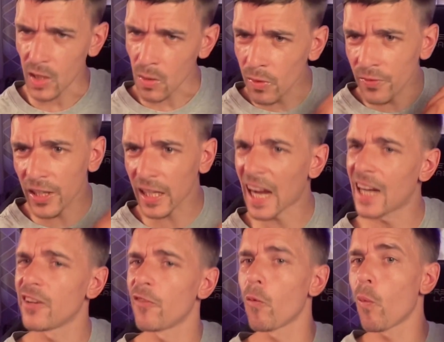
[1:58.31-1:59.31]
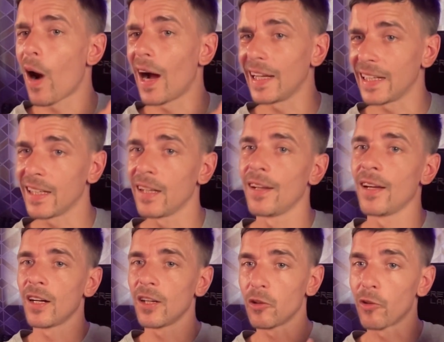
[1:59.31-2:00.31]
with the kind of white,
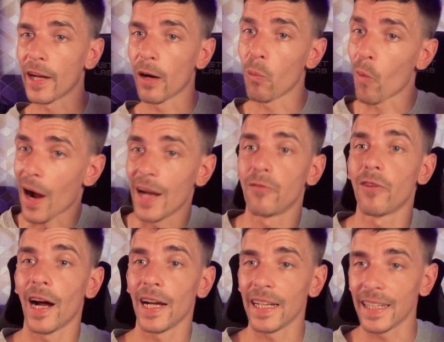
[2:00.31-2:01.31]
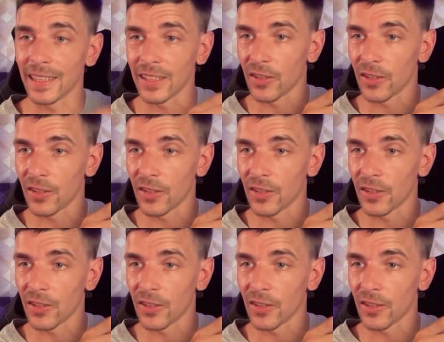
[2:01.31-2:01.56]
grey on white writing,